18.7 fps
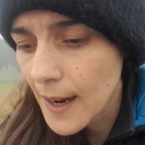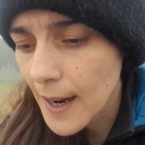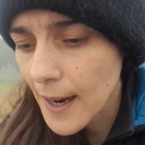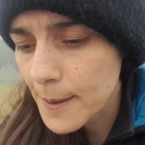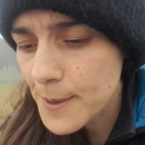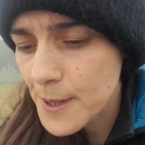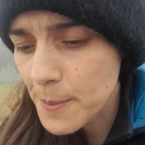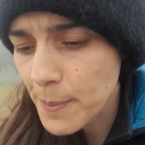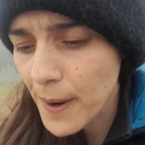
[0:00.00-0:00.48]

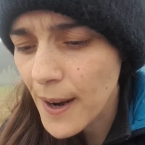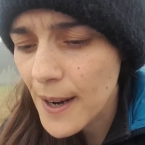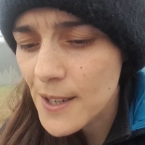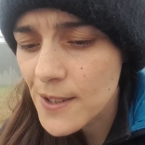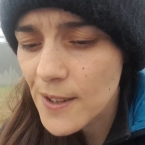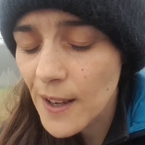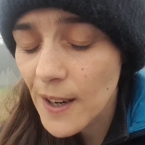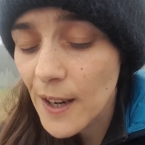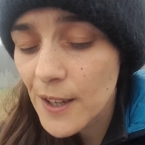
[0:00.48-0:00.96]
I'm
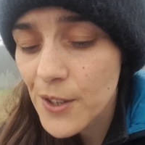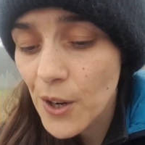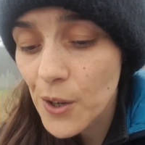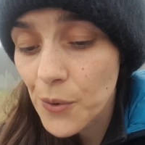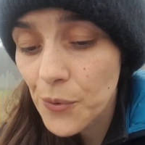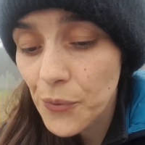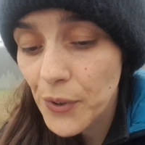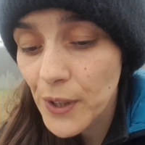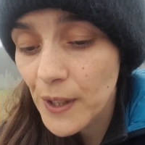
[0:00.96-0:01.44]
surprised that I
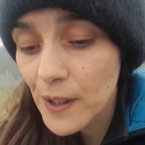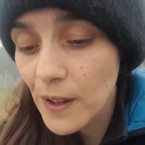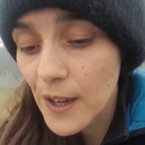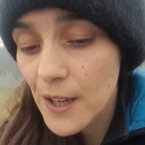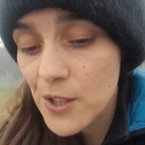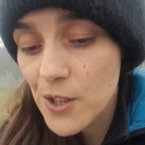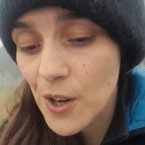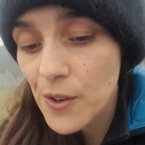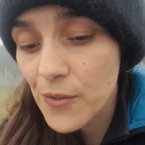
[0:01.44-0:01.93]
don't feel
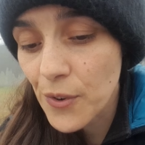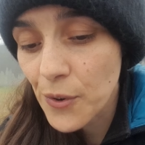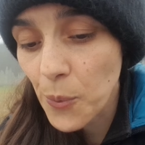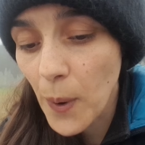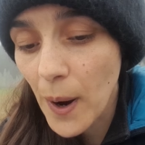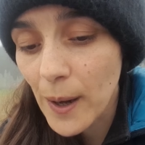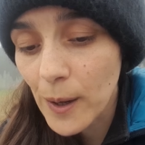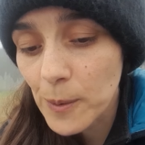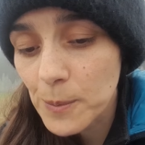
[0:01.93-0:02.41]
as
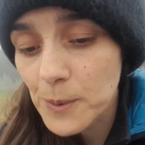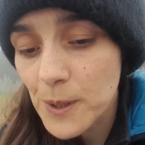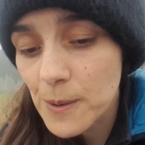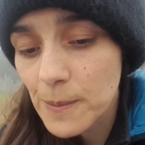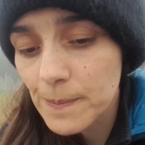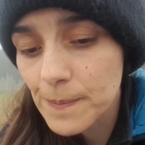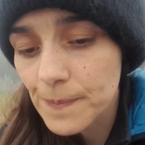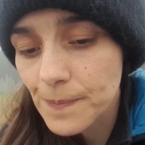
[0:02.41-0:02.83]
overwhelmed